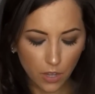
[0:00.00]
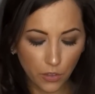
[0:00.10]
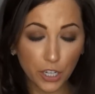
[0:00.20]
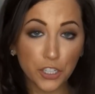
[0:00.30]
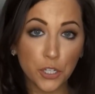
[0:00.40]

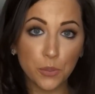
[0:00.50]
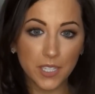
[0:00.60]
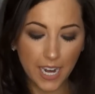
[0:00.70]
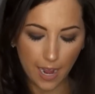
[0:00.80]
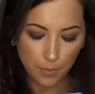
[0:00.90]
there are 2
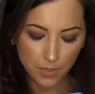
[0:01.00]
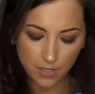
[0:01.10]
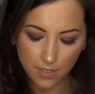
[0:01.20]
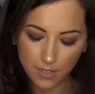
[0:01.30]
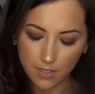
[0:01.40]

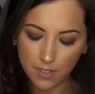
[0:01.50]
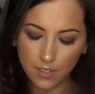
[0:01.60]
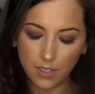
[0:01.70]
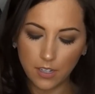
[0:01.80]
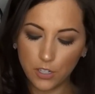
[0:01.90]
snaps,
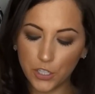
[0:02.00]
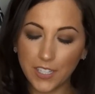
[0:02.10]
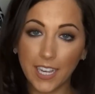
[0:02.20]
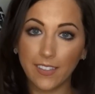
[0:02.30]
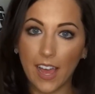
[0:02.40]

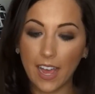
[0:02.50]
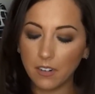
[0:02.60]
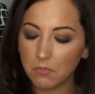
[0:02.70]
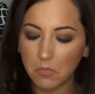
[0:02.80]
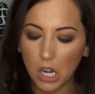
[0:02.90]
just like
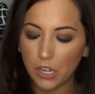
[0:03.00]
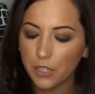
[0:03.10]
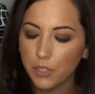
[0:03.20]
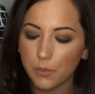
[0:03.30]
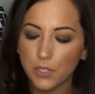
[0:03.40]
that. All
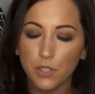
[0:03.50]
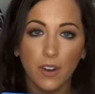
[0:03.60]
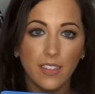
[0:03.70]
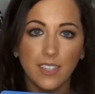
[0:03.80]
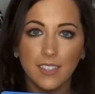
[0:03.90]
you do is
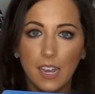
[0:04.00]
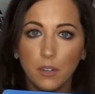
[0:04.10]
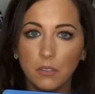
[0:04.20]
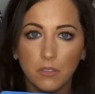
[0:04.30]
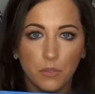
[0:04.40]
thread these
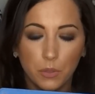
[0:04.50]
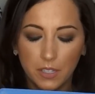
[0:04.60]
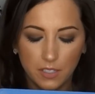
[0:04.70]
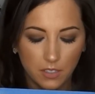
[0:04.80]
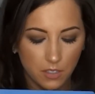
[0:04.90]
out through
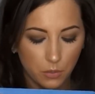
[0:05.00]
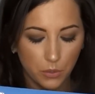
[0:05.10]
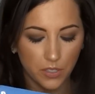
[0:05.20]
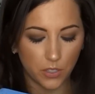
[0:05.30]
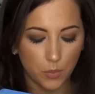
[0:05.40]

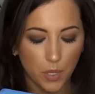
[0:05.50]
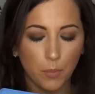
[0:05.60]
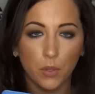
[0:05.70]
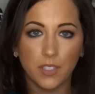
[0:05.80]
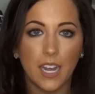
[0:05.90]
these loops
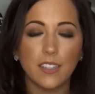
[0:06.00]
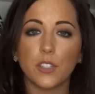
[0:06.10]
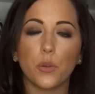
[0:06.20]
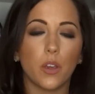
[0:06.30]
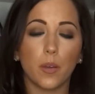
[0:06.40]
on both sides,
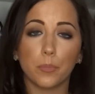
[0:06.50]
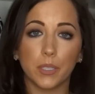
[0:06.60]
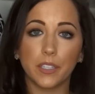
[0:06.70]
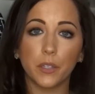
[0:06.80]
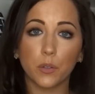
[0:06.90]
and you can
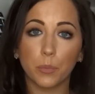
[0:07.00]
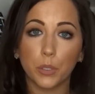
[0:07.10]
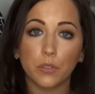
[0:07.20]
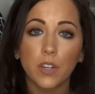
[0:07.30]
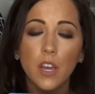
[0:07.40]
completely
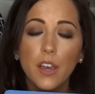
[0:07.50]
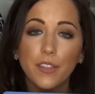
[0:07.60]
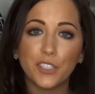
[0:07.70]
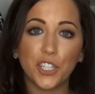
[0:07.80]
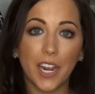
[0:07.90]
remove
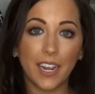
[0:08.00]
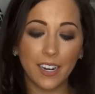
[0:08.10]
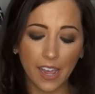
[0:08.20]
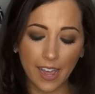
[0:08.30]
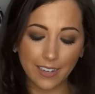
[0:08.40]
the
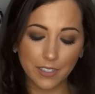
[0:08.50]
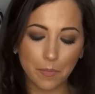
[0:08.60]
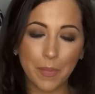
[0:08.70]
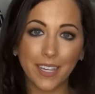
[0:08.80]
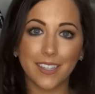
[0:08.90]
chain
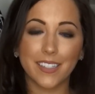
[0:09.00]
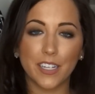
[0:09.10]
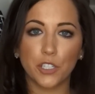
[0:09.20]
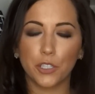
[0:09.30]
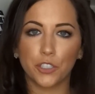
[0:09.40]
and make this
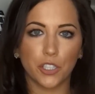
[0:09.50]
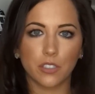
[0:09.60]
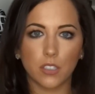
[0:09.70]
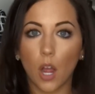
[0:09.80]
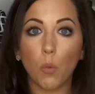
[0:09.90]
into
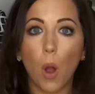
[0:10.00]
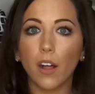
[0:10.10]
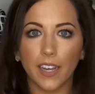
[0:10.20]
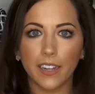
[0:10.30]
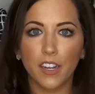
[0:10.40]
just a
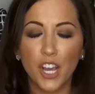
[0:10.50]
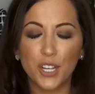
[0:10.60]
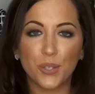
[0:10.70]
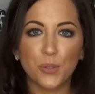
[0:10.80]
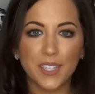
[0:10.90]
wallet.
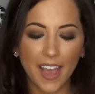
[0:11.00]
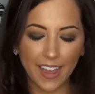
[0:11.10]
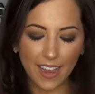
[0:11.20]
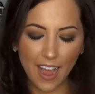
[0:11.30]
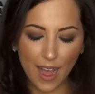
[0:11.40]
So
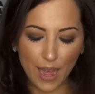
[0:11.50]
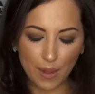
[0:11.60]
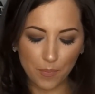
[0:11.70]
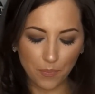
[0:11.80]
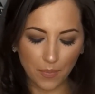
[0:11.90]
say,
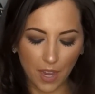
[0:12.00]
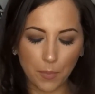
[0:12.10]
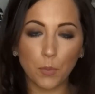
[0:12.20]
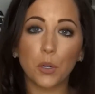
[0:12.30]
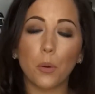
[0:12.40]
I
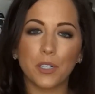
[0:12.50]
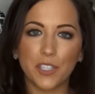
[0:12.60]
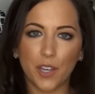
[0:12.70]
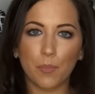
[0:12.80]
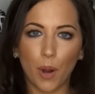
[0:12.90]
mean, we'll go
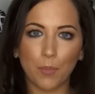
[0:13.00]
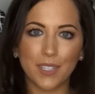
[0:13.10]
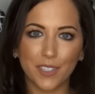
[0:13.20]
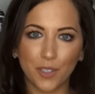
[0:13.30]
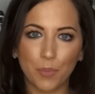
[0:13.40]
into the
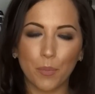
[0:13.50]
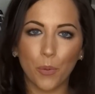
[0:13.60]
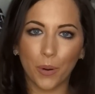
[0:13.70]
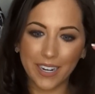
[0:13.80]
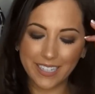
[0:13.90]
compartments a little bit
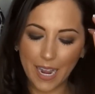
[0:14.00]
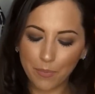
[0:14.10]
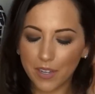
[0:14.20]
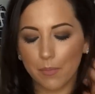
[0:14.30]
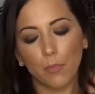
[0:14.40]
more in
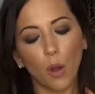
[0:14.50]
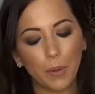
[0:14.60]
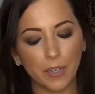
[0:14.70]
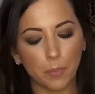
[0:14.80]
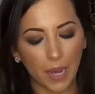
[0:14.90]
depth in a
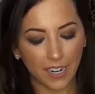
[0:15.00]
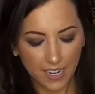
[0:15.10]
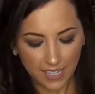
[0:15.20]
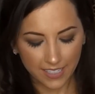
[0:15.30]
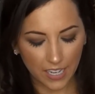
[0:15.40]
moment, but
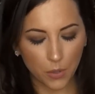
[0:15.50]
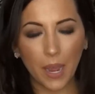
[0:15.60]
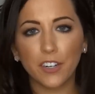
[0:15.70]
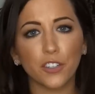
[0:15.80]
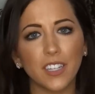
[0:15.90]
say you
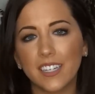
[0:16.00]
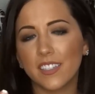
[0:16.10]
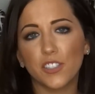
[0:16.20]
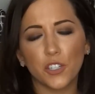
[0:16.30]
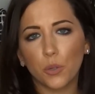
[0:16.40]
had your
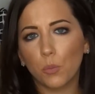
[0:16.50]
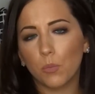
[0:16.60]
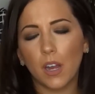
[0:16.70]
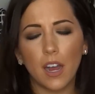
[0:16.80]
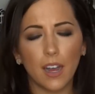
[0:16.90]
license and
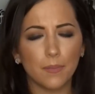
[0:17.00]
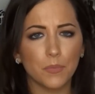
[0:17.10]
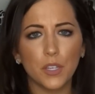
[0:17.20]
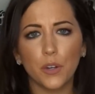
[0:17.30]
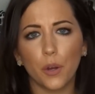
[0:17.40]
your, you